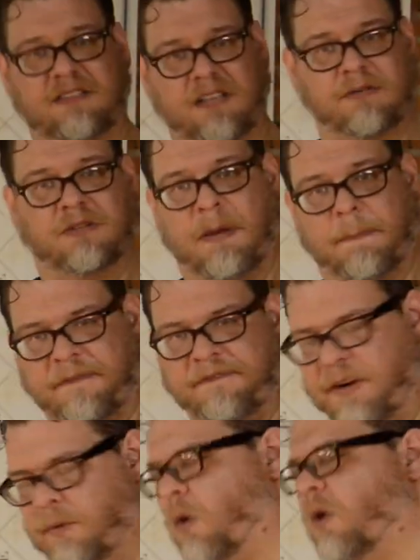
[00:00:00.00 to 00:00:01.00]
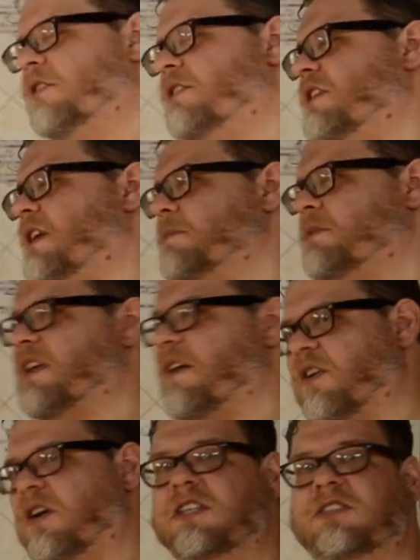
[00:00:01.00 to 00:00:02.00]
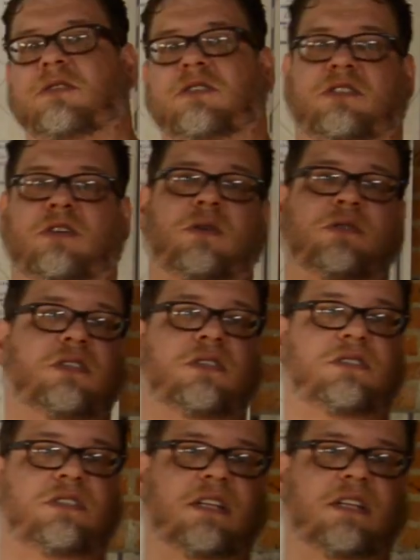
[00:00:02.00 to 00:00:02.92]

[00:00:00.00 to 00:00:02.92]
loads up a few warships, several hundred soldiers,